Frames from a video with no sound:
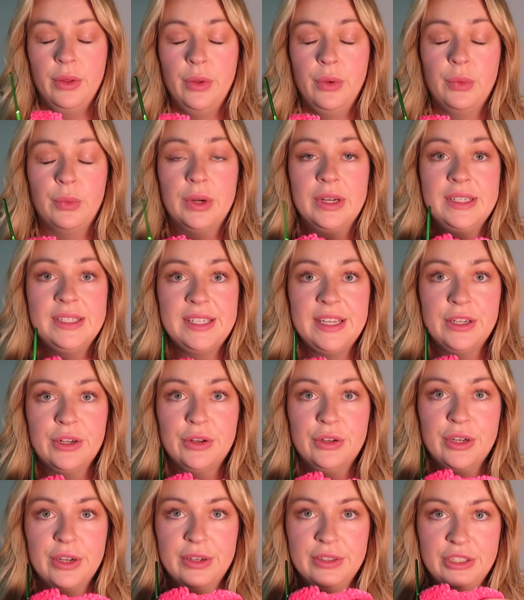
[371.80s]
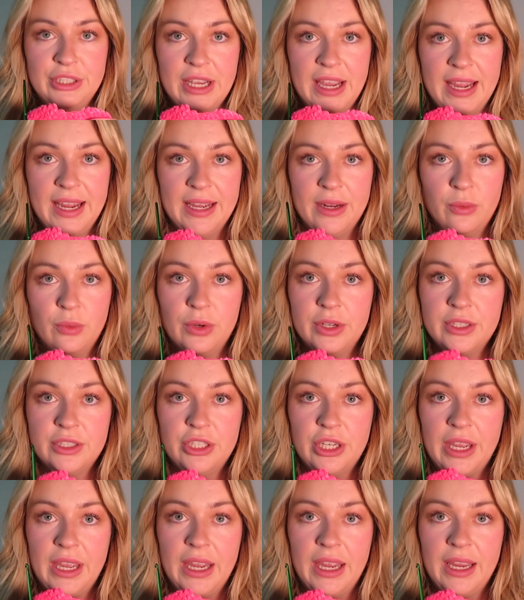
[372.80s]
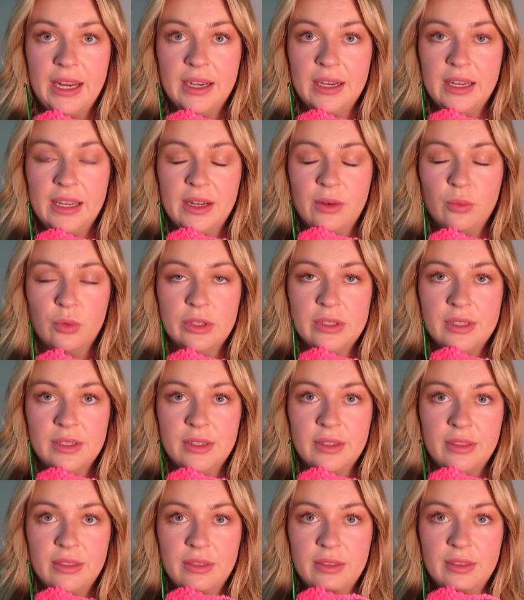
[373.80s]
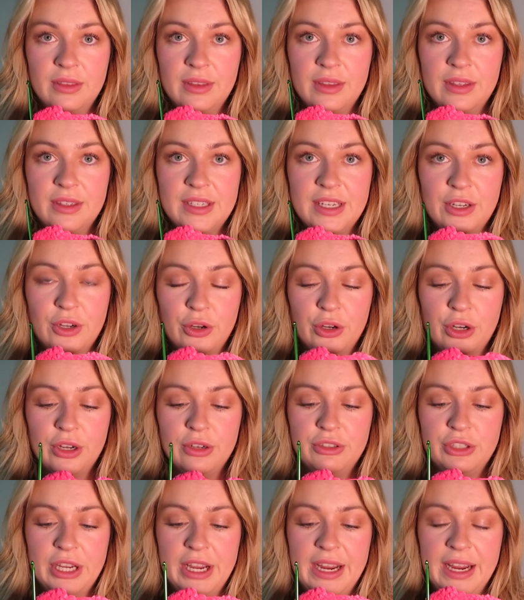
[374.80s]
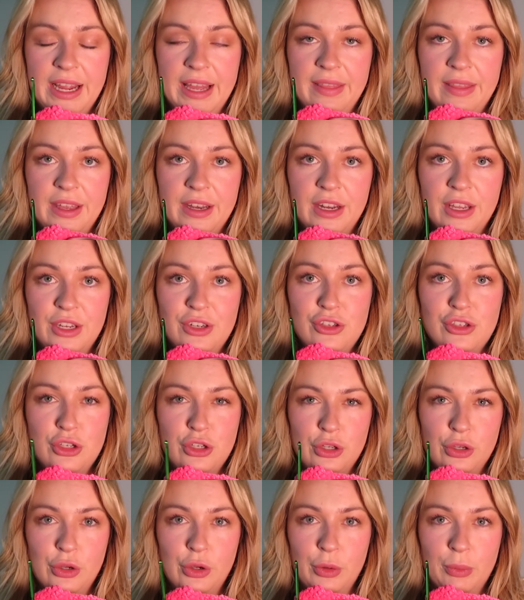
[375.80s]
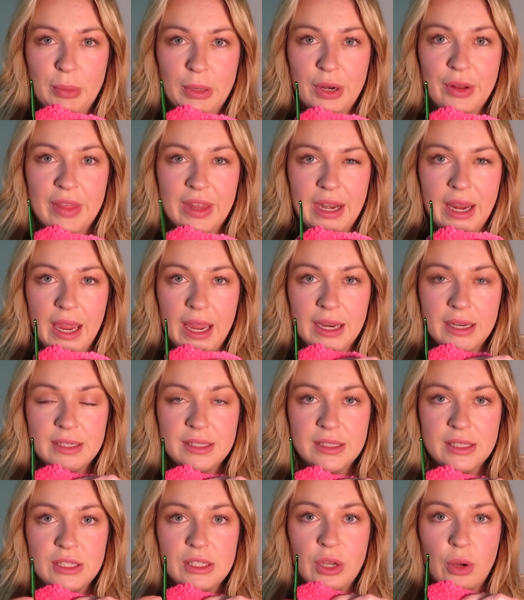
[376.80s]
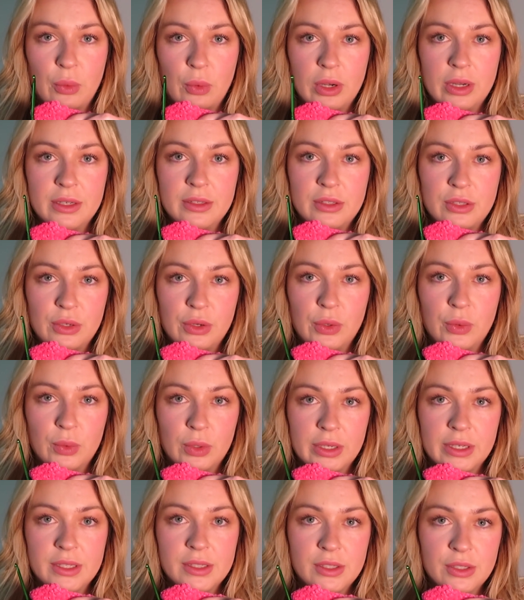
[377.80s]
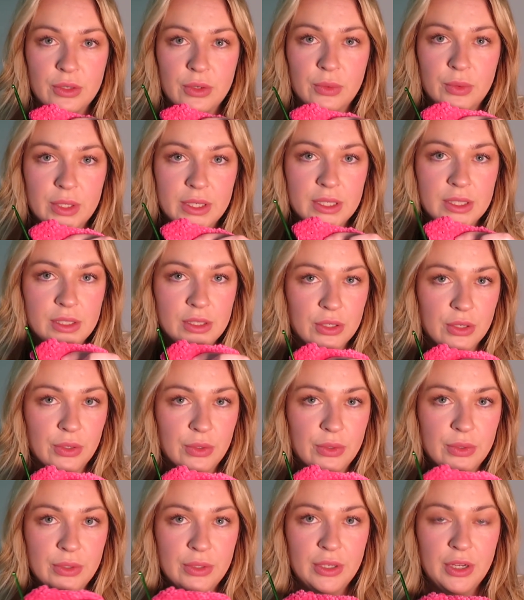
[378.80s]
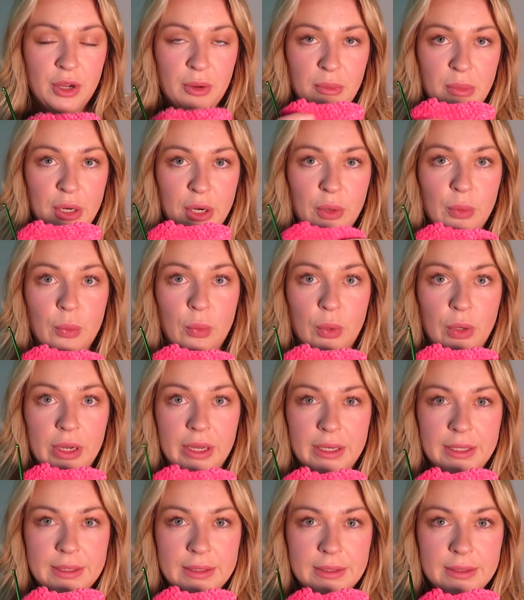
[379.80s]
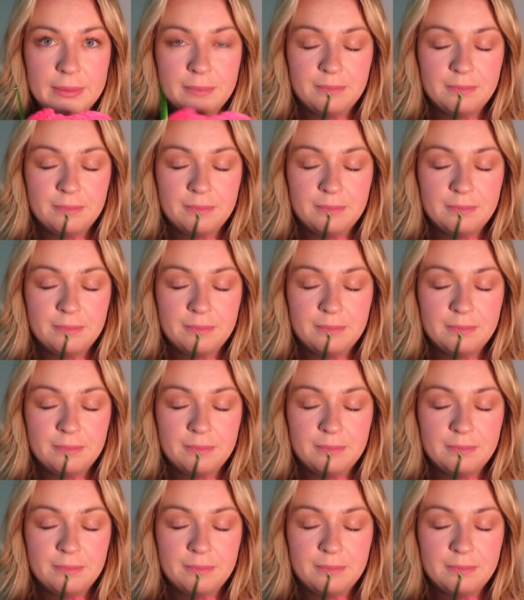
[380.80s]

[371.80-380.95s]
1 single crochet in 1 chain in 1 single crochet, and then 2 per the next. So 1, 2, 1, 2, 1, 2 per 1.